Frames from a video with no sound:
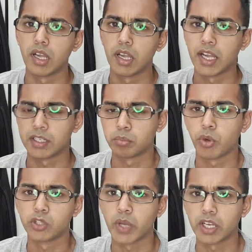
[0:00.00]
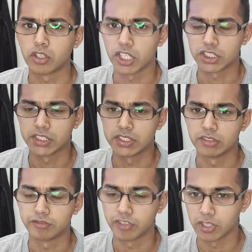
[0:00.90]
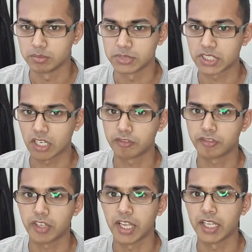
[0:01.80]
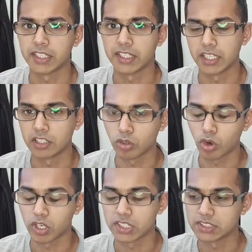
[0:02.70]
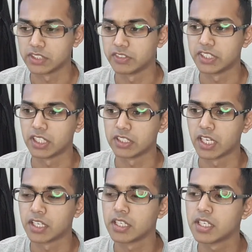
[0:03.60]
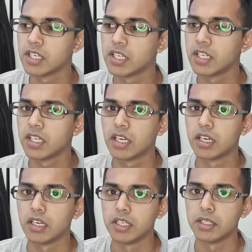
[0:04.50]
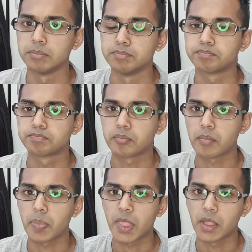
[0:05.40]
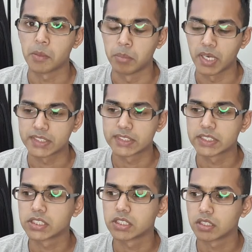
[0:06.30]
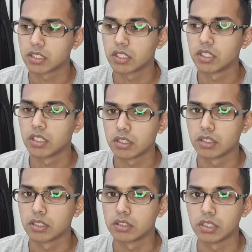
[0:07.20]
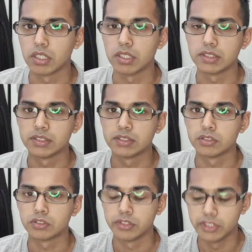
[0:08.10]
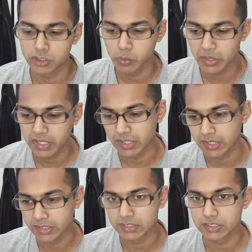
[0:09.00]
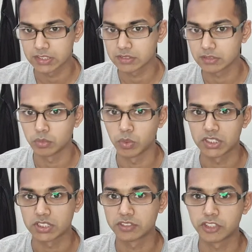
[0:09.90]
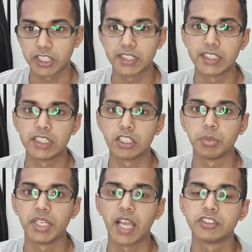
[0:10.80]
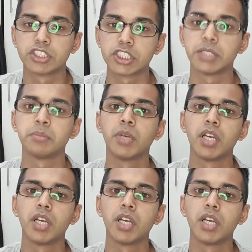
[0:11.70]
at a point where I could actually film stuff and get recordings and everything done. Um, but uh, this week was just strictly going to be live stream.